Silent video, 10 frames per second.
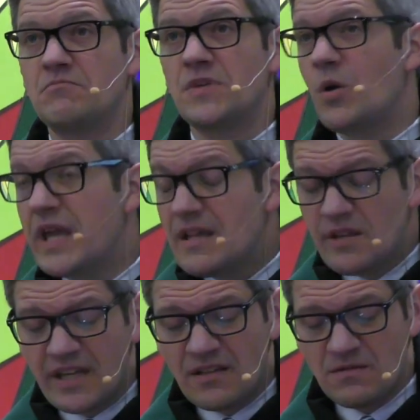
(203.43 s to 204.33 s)
no
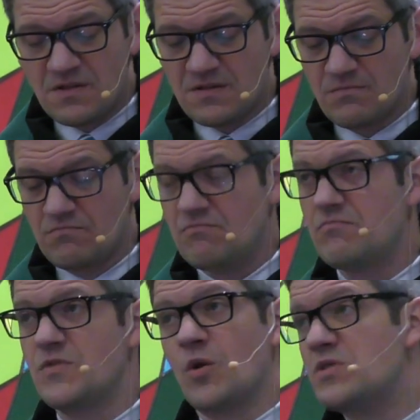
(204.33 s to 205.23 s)
healings,
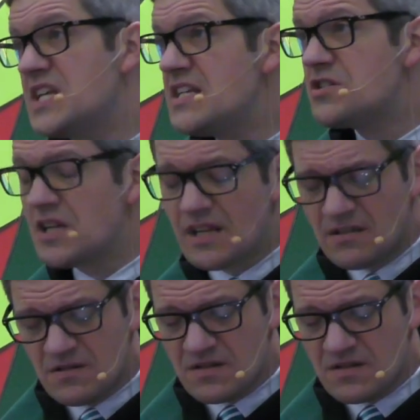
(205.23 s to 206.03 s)
no teaching,